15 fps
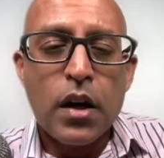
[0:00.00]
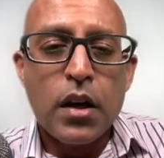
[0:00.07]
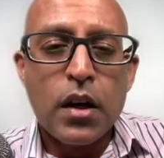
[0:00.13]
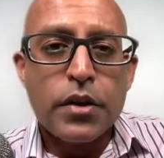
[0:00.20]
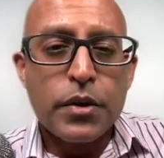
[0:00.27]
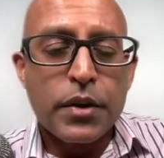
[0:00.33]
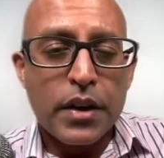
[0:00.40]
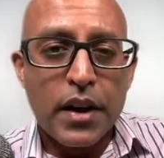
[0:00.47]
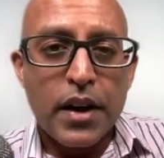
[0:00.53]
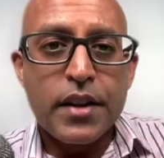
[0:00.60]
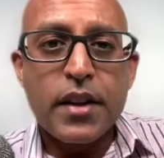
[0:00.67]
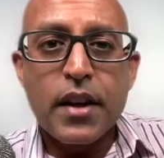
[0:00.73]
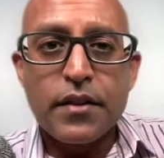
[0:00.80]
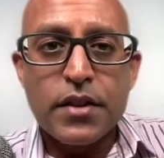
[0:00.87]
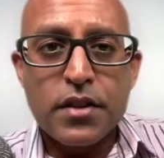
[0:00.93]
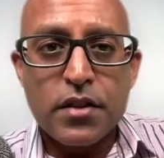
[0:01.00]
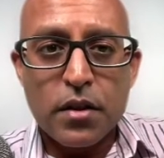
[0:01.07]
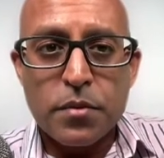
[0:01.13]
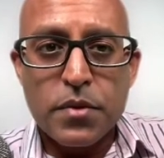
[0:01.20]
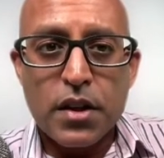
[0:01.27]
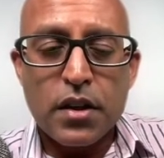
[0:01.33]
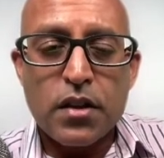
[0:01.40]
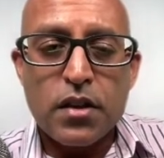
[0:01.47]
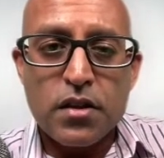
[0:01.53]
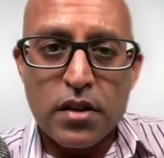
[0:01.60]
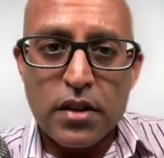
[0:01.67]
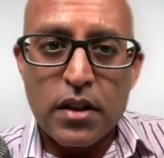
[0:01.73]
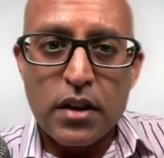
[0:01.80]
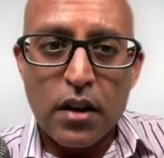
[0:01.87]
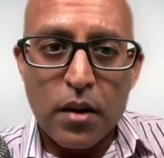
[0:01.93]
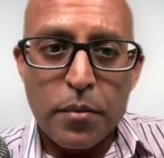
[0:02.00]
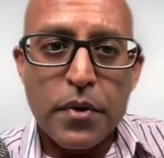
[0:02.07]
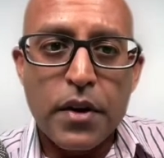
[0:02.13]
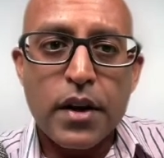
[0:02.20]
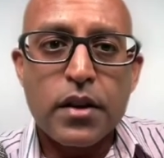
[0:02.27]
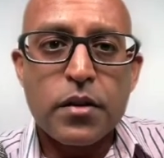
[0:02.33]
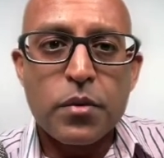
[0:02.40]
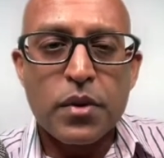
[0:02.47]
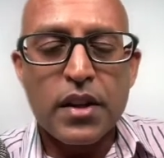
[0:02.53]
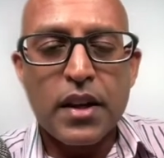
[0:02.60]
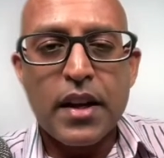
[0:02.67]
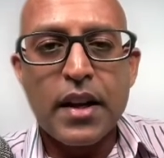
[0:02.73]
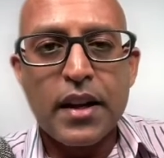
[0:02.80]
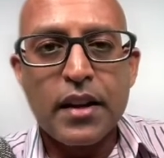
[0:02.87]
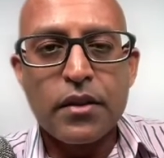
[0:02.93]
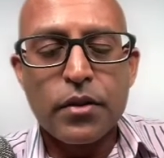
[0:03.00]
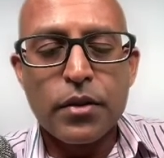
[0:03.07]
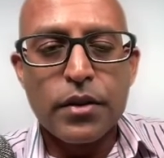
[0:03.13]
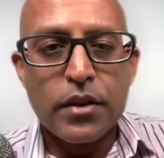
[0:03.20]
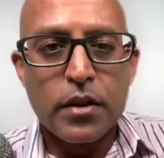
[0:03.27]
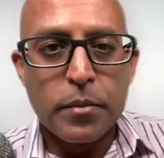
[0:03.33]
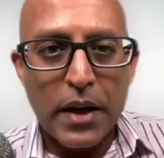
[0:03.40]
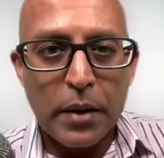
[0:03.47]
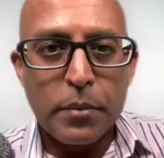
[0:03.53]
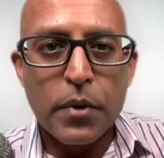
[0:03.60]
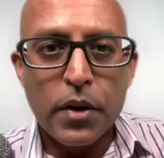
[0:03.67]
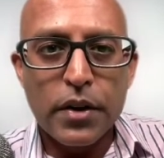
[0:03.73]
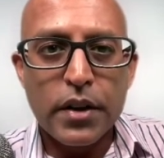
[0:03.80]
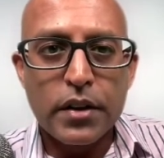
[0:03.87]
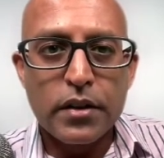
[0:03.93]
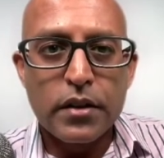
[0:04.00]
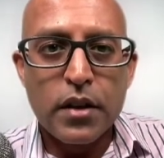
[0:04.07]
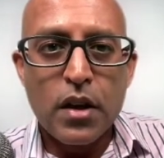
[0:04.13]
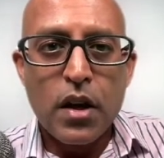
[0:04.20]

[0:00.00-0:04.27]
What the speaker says: You can either have the subject sitting upright with their hand on the back pocket,